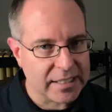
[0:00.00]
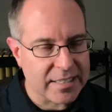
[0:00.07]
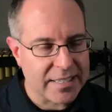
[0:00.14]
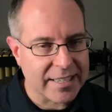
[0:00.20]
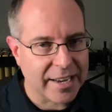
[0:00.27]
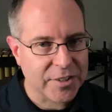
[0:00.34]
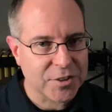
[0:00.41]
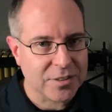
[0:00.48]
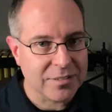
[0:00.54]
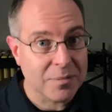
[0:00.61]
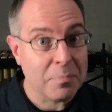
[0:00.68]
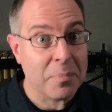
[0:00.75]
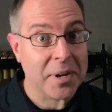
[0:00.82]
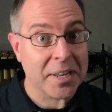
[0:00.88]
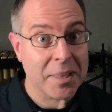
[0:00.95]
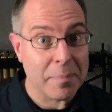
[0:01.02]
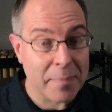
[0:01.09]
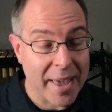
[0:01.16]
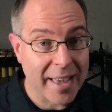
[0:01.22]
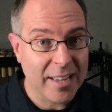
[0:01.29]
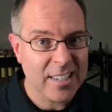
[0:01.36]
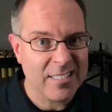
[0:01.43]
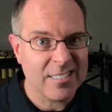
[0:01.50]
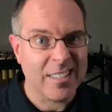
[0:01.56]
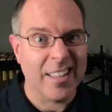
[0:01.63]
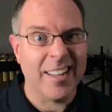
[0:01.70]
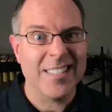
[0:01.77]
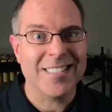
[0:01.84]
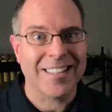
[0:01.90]
section. But in the band,
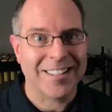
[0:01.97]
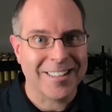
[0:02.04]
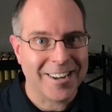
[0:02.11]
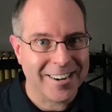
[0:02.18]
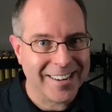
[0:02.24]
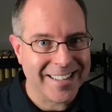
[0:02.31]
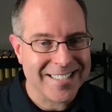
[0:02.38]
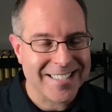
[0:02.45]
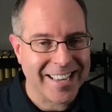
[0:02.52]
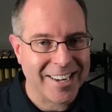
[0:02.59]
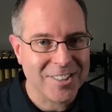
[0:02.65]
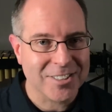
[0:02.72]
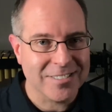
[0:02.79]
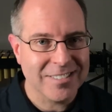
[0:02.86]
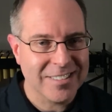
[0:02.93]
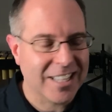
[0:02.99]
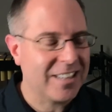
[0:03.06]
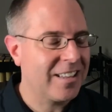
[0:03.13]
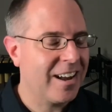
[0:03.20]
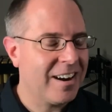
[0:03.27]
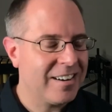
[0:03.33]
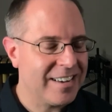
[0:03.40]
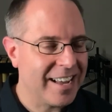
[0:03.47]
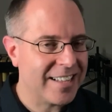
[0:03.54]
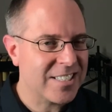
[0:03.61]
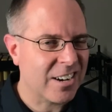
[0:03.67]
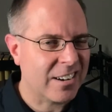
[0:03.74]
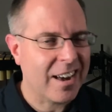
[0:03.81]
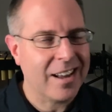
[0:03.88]
it's the clarinet section. The clarinets
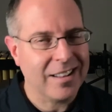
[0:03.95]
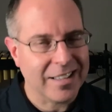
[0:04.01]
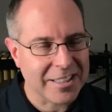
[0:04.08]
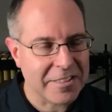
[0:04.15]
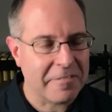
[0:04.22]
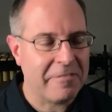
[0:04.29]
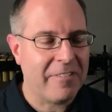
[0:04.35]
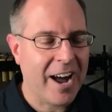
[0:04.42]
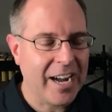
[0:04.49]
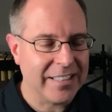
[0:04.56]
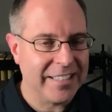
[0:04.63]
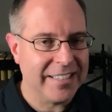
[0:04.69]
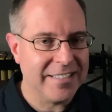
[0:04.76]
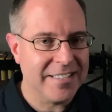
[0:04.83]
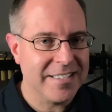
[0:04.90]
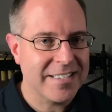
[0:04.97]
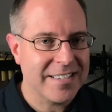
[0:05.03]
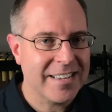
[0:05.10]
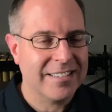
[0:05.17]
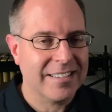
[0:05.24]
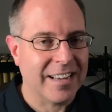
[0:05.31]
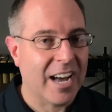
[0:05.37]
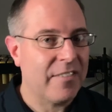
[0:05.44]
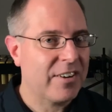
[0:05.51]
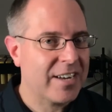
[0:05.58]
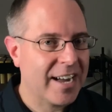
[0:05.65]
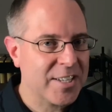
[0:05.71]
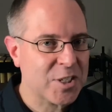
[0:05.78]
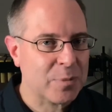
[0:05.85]
are kind of like the violins of a
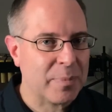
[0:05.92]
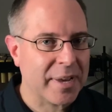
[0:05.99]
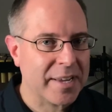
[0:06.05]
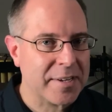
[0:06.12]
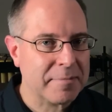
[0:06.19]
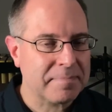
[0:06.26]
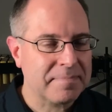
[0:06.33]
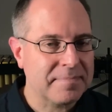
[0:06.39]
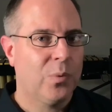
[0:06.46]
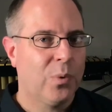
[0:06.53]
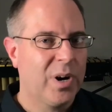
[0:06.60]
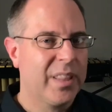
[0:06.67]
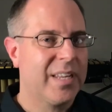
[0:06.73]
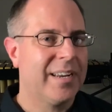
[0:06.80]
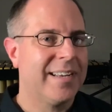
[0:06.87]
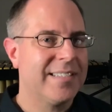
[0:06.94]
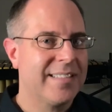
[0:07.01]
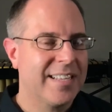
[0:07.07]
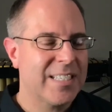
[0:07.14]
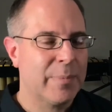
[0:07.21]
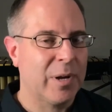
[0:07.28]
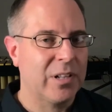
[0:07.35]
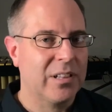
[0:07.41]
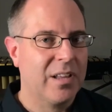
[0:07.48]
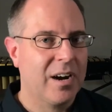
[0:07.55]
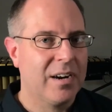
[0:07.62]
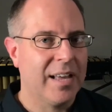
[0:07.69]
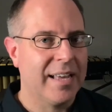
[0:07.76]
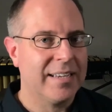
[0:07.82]
concert band. One of the nice things about
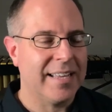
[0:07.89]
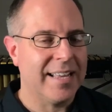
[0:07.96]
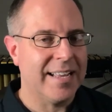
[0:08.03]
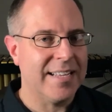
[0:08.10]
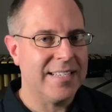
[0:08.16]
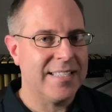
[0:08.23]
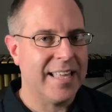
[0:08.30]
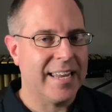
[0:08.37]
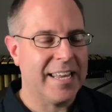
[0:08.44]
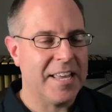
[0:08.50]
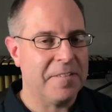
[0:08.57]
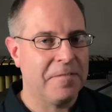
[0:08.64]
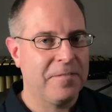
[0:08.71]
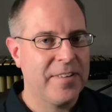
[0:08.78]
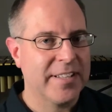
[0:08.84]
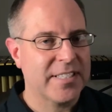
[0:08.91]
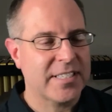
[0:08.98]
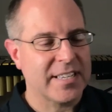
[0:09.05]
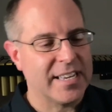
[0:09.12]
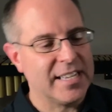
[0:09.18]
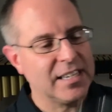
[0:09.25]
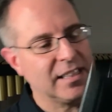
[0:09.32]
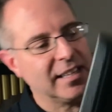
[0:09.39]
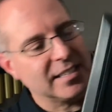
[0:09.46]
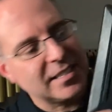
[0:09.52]
clarinet is that it fits into this